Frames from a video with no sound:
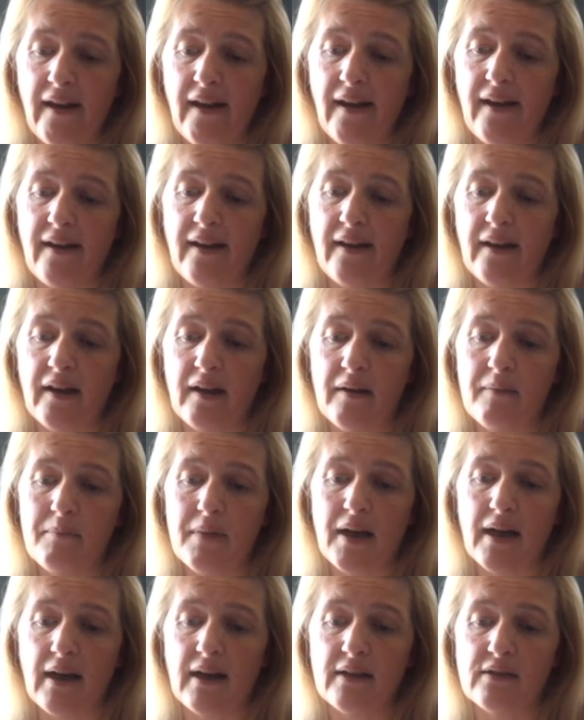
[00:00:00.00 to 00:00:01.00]
And
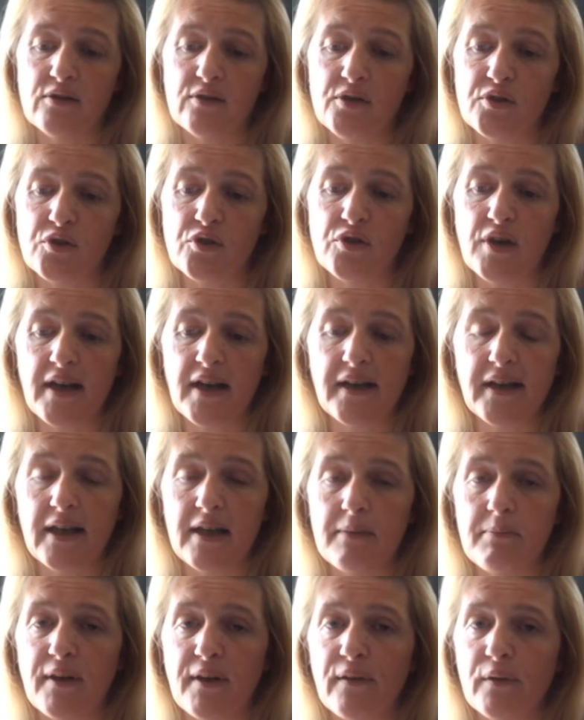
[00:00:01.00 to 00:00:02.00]
just trying to
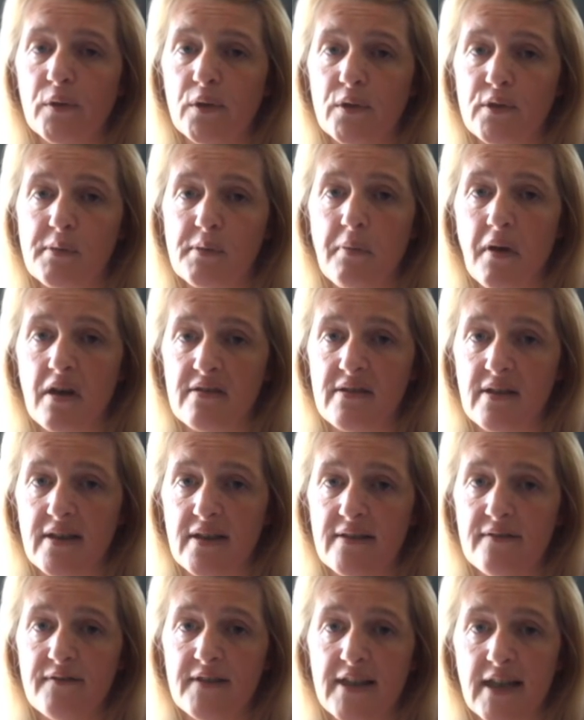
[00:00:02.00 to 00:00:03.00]
keep your thoughts positive,